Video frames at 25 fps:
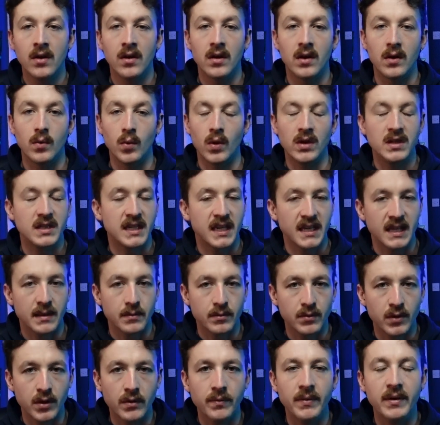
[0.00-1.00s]
You want to get the
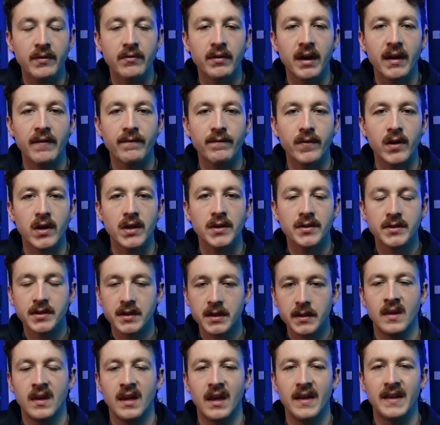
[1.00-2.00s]
movement right
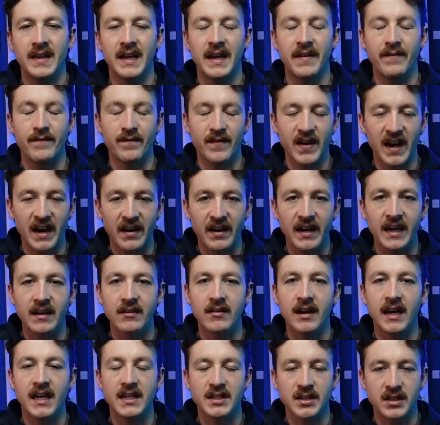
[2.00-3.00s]
first, and then very
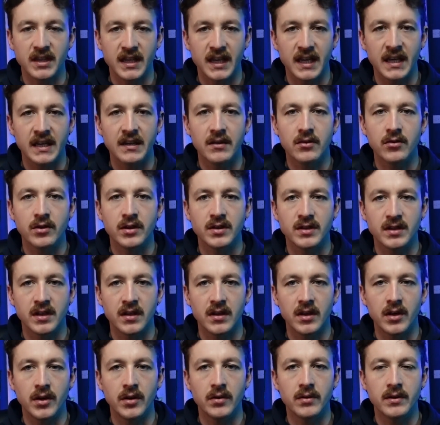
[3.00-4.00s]
gradually increase the
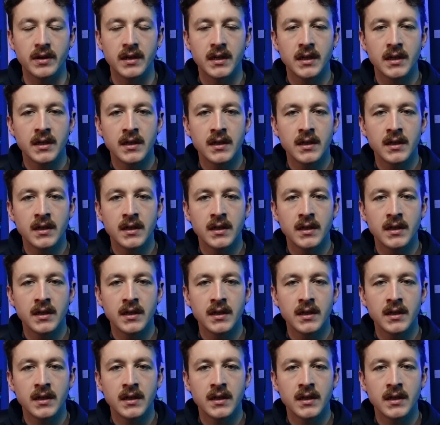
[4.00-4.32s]
load.